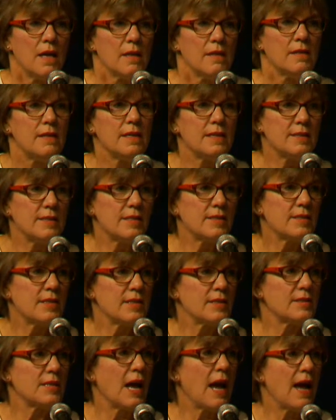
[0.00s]
This is
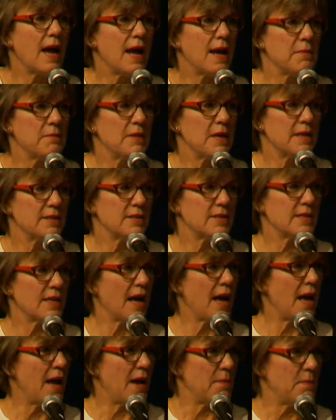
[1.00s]
the time that's
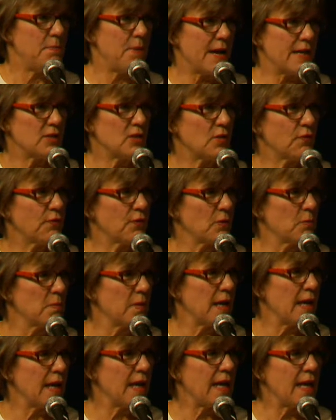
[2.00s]
best for
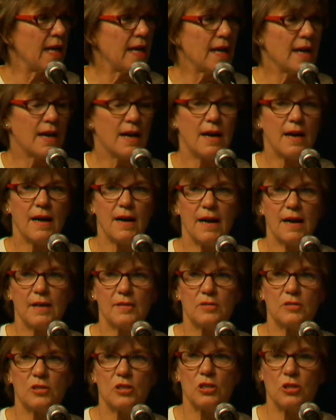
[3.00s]
me
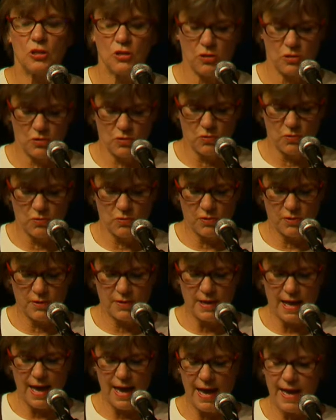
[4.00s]
to
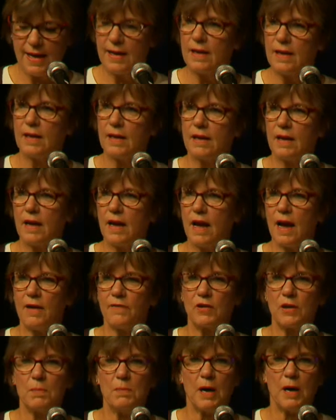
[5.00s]
thank
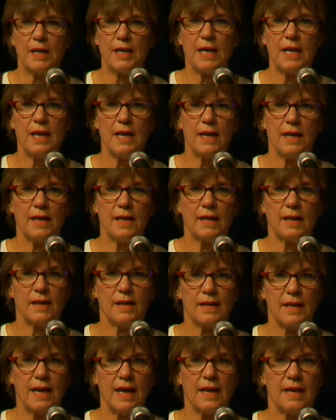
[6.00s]
everybody,
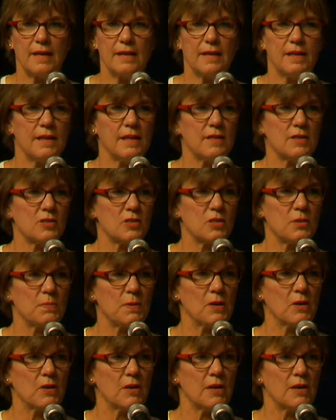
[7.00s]
again, in the
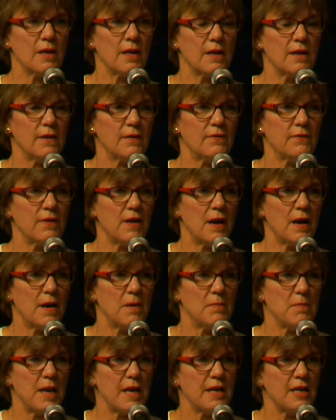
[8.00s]
spirit of
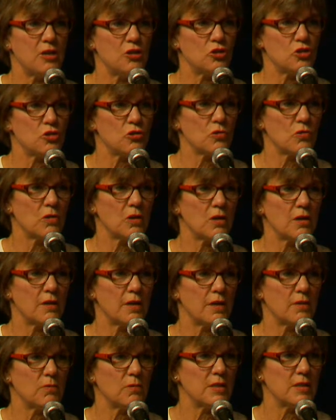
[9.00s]
making sure
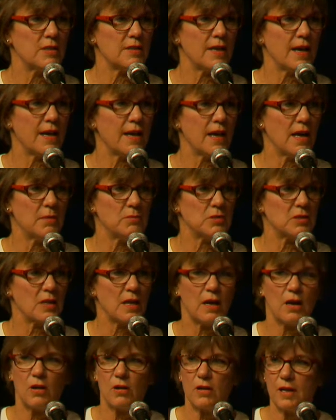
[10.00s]
that we say I'm
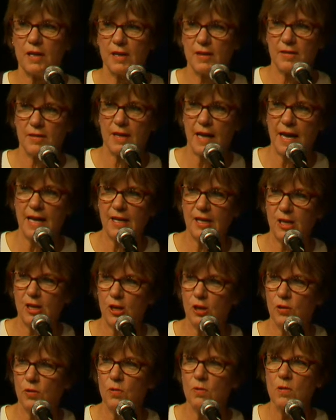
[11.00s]
sorry and thank
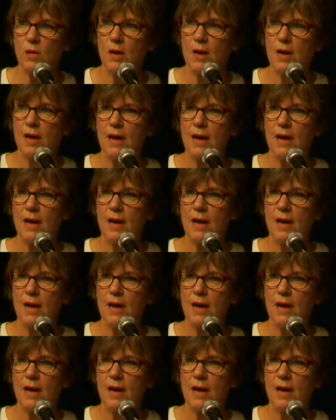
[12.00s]
you.